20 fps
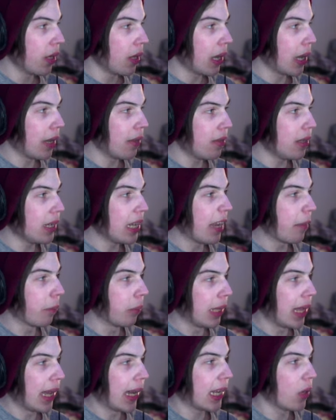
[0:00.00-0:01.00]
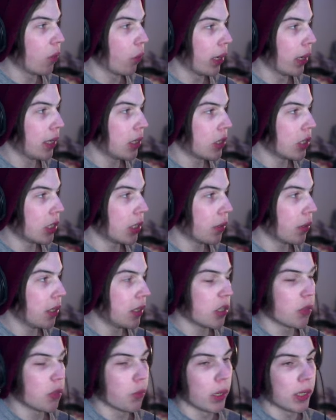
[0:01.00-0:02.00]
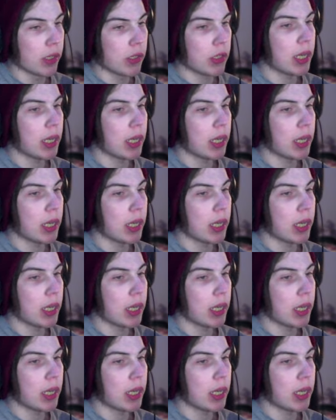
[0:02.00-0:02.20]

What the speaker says: I think a black and white series is once